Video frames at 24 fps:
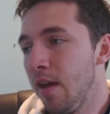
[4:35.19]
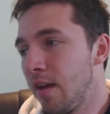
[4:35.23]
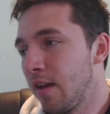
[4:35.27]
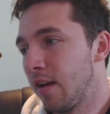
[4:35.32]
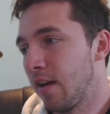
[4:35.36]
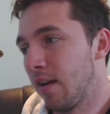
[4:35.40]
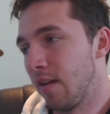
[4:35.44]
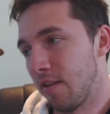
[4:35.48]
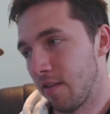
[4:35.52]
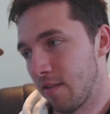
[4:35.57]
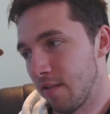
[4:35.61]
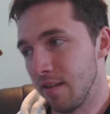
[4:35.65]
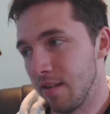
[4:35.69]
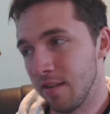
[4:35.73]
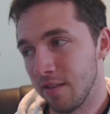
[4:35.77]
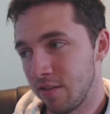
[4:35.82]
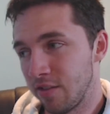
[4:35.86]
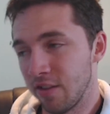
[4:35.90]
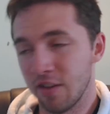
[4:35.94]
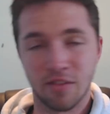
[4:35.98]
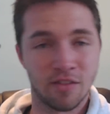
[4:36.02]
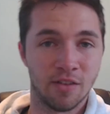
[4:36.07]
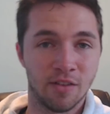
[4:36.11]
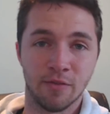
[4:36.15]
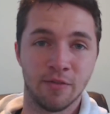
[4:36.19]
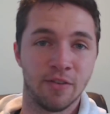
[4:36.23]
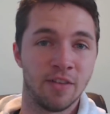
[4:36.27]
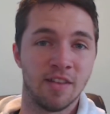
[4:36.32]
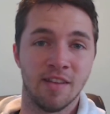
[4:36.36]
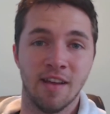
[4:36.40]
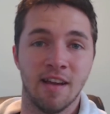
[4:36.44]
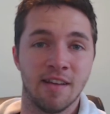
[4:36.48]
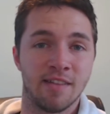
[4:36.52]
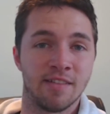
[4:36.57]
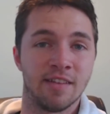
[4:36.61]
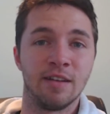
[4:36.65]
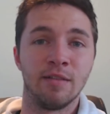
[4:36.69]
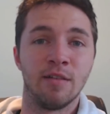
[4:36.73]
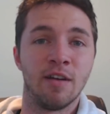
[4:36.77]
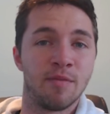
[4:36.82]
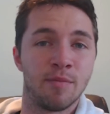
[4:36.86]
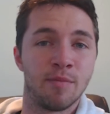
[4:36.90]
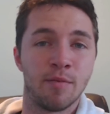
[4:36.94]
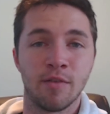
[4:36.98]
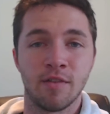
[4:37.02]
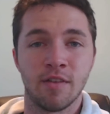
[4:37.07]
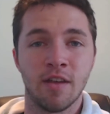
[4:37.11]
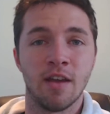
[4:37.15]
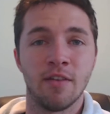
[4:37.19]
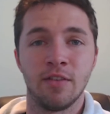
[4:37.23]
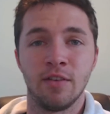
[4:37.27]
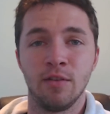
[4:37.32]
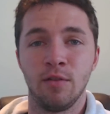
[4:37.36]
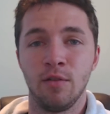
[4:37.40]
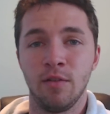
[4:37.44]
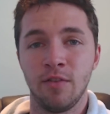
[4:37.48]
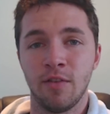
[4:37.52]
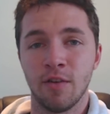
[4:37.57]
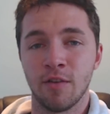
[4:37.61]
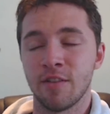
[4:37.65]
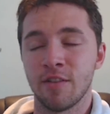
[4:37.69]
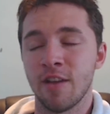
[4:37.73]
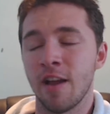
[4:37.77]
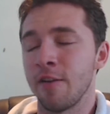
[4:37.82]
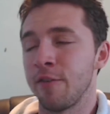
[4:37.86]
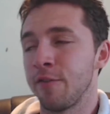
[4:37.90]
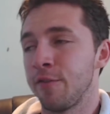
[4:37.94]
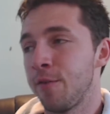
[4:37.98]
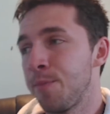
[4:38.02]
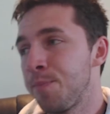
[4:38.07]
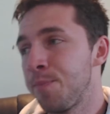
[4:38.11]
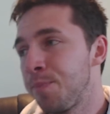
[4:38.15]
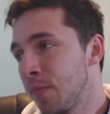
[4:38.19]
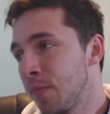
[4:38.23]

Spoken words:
because it's just a fantastic way of preserving all of your stuff.